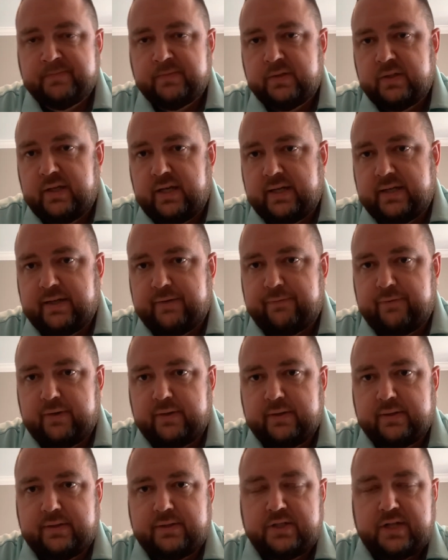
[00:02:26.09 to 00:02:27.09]
you got
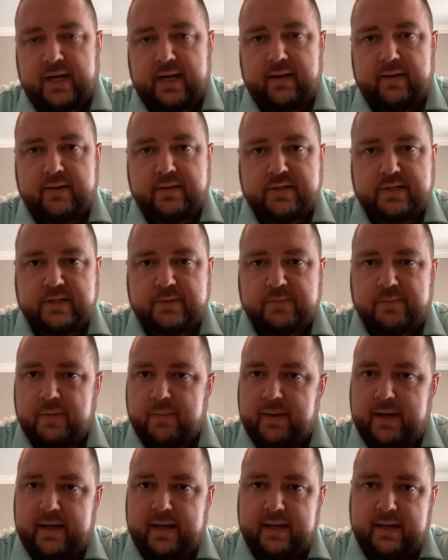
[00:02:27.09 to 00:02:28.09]
different challenges, but
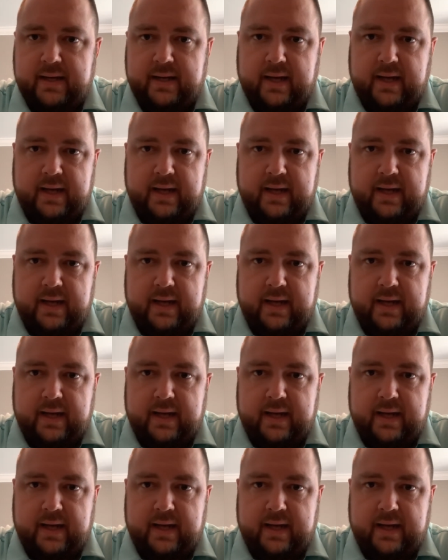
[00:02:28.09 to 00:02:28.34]
man,